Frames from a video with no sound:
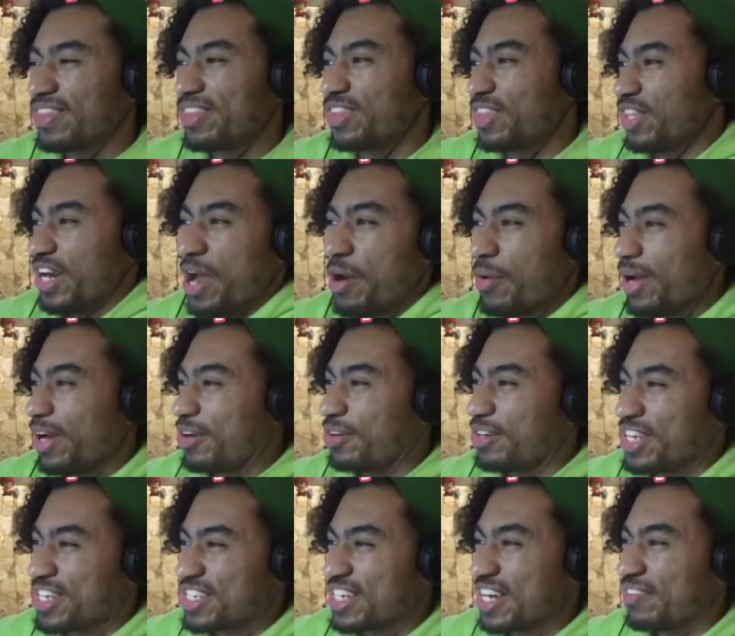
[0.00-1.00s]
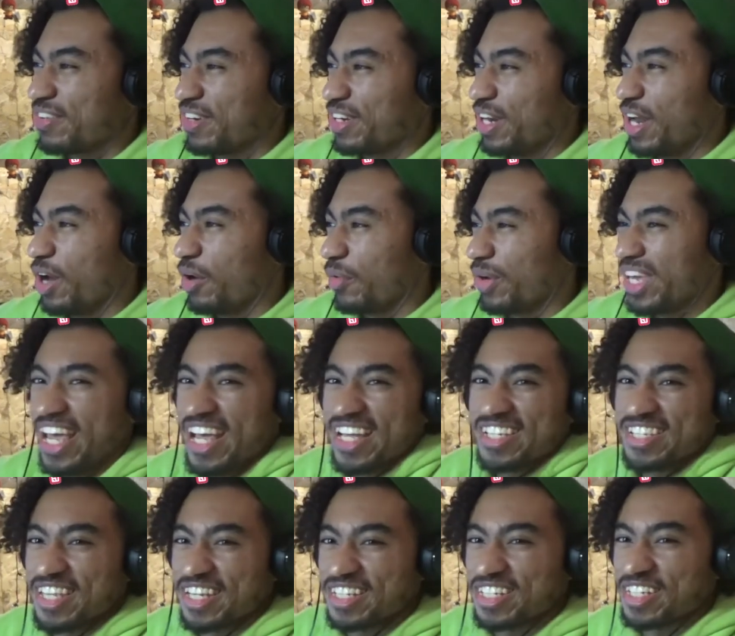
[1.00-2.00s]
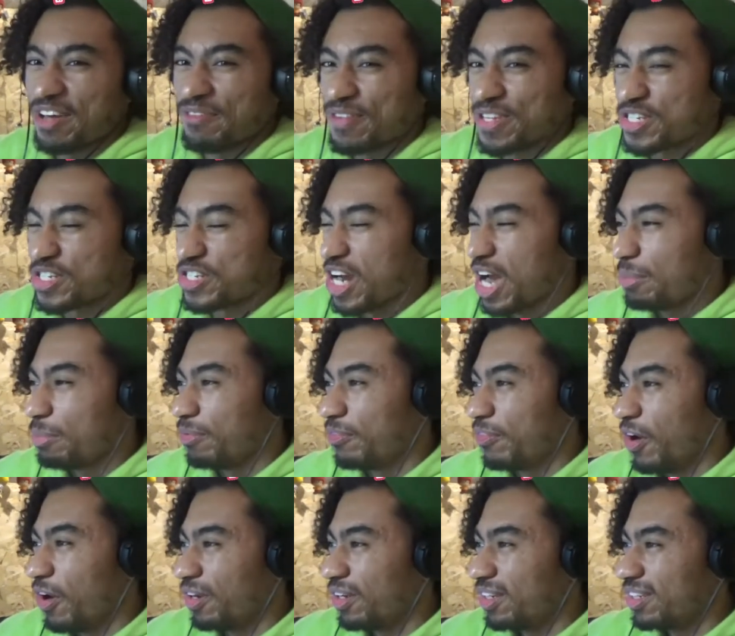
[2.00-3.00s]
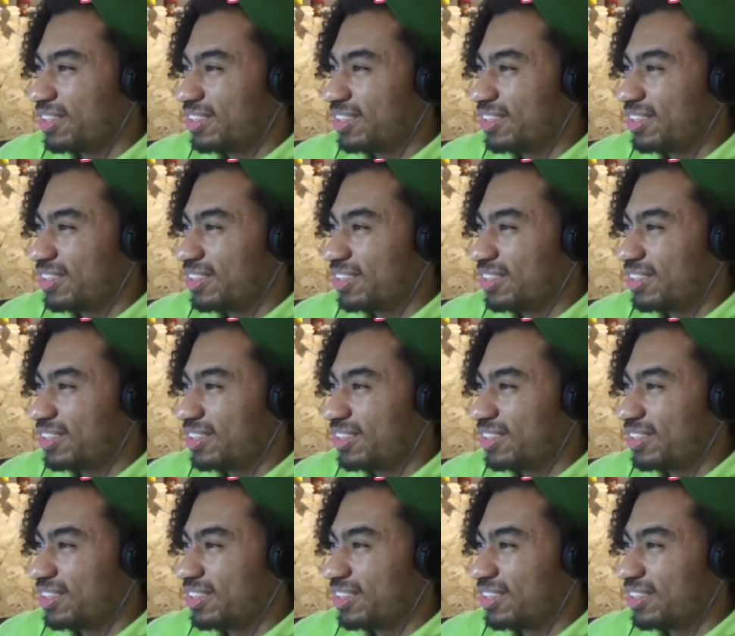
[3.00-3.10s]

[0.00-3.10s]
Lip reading: The narrator doesn't even know. He has the toughest job of all.